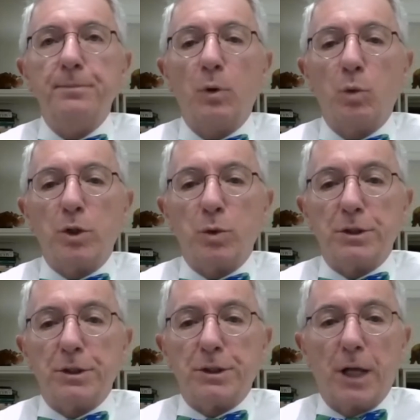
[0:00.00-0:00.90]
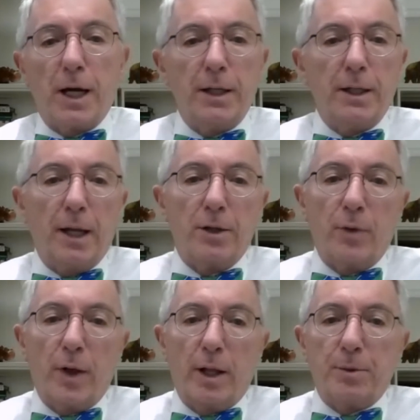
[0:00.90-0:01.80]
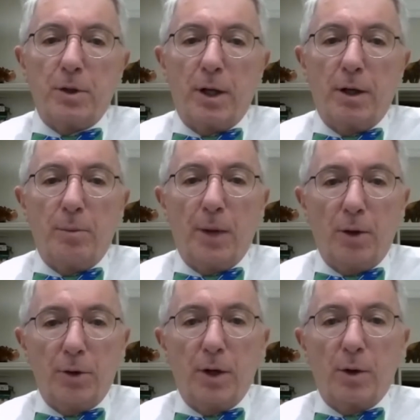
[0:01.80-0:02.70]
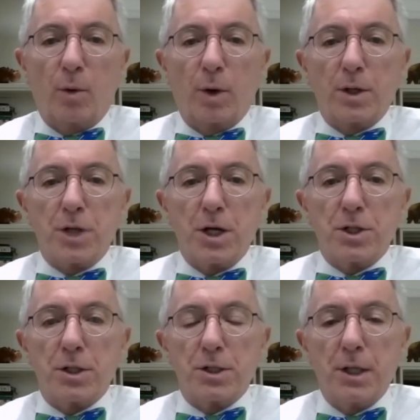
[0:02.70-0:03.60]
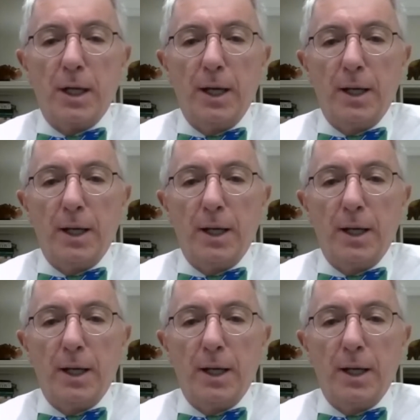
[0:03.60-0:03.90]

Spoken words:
which was designed and developed to help healthcare organizations